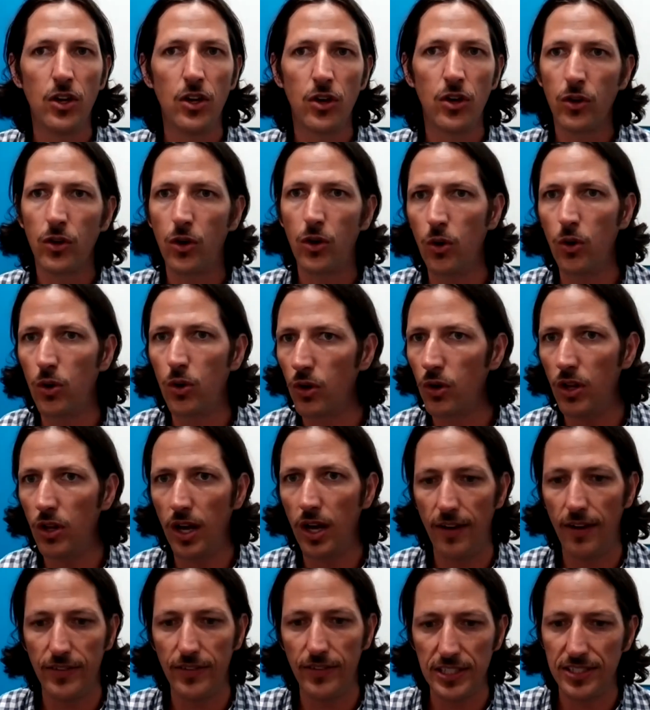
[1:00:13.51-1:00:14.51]
Google
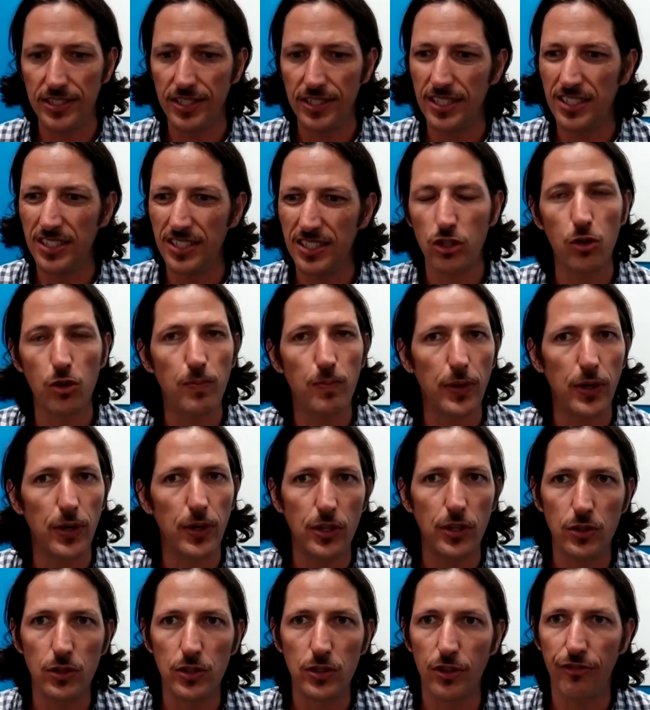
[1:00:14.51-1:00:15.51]
obviously is super
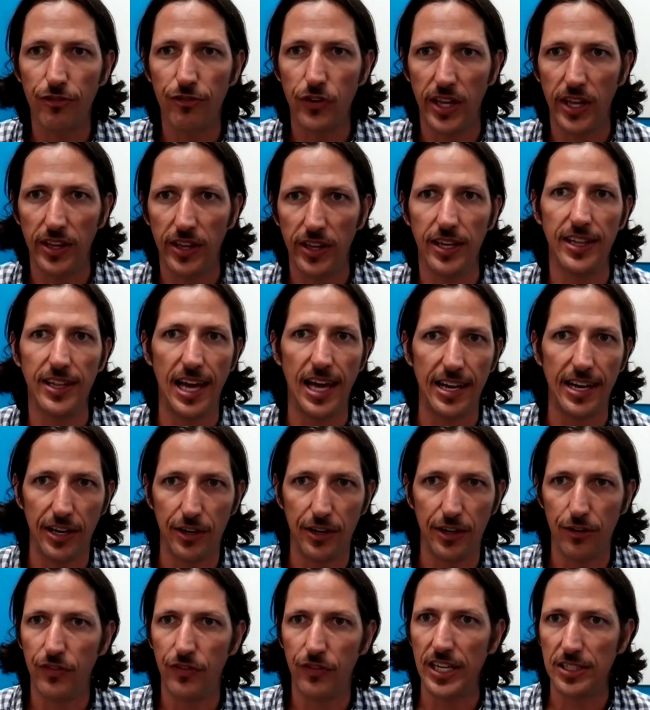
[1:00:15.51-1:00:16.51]
user friendly, that
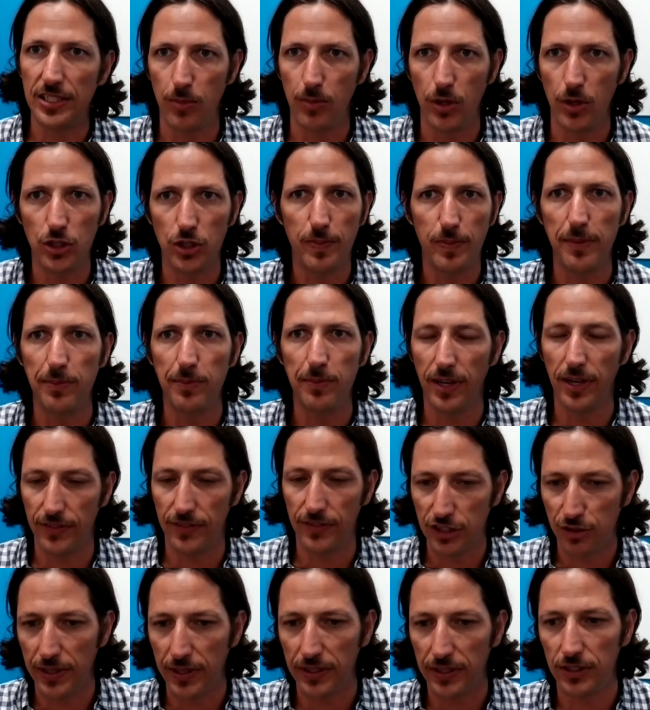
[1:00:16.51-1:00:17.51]
interface. Most people have
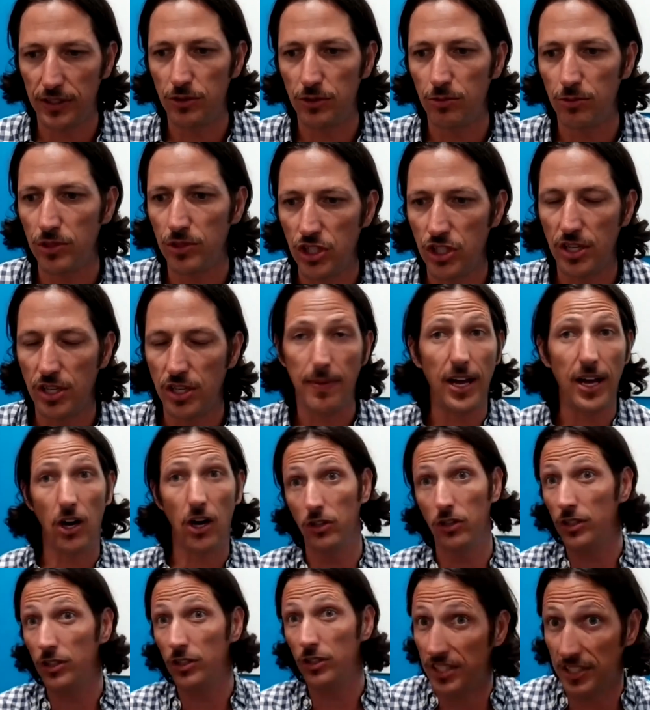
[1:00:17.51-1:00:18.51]
experience with Gmail. It
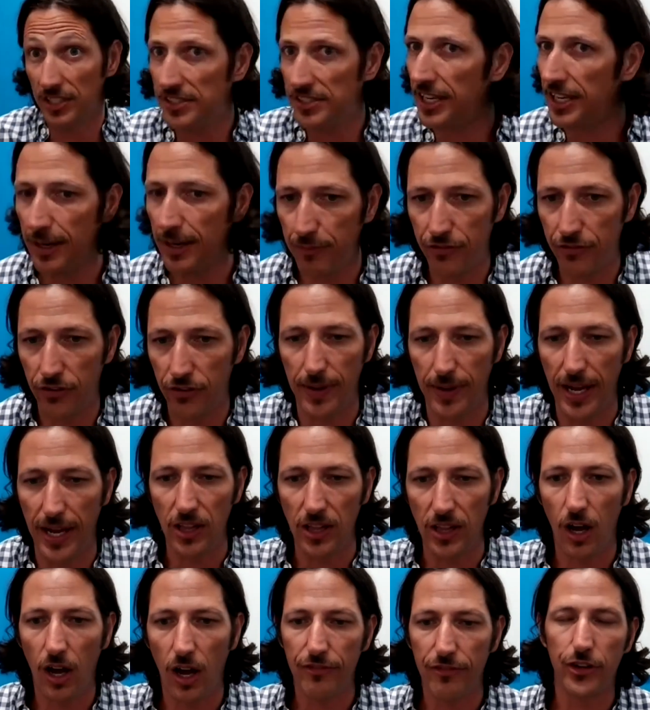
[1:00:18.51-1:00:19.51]
looks the same for my
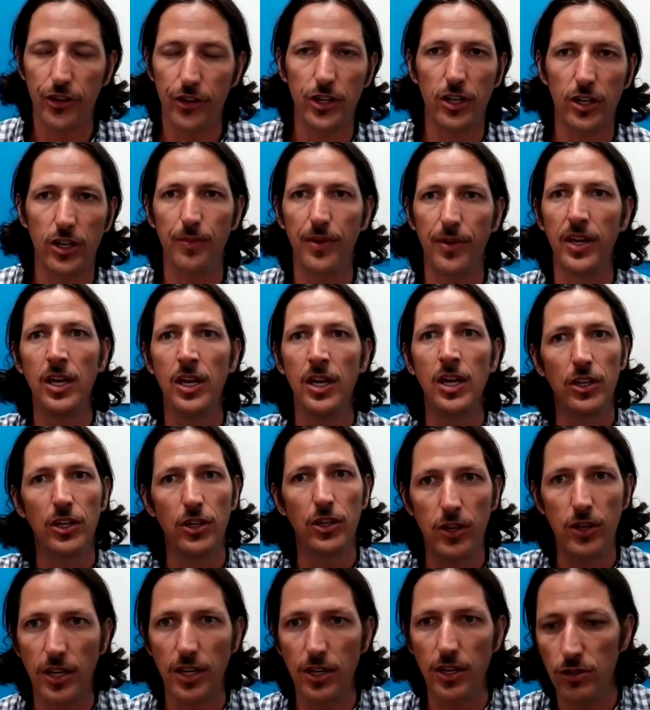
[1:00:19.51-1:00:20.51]
law firm. You
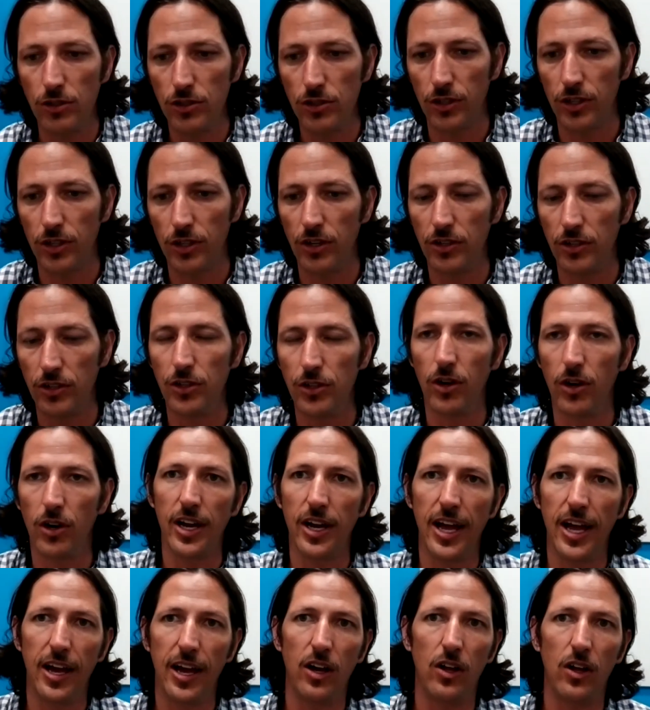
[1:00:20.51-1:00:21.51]
can use your own
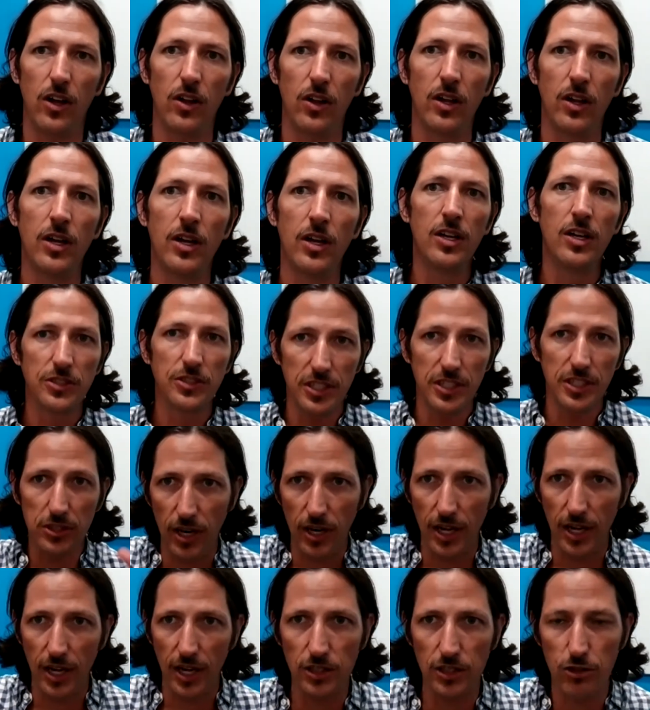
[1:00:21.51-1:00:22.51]
URL. So that's what I
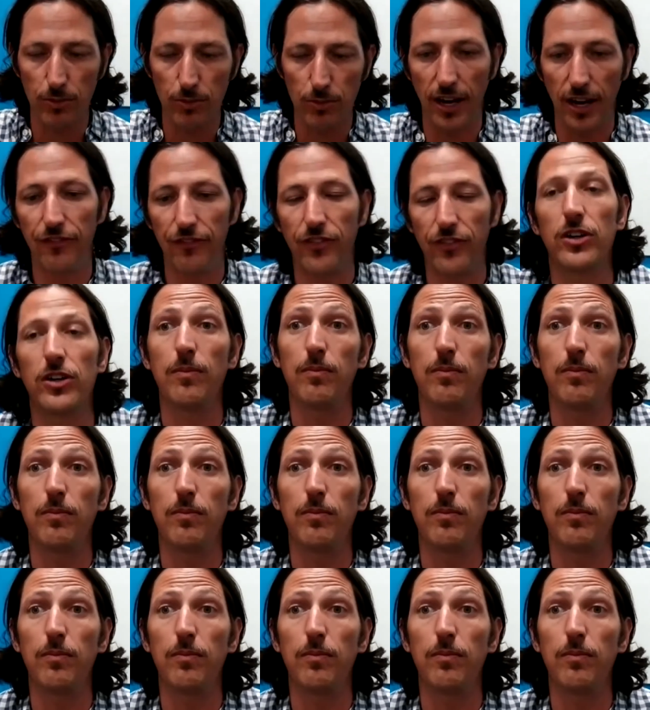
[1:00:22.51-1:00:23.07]
use for my firm.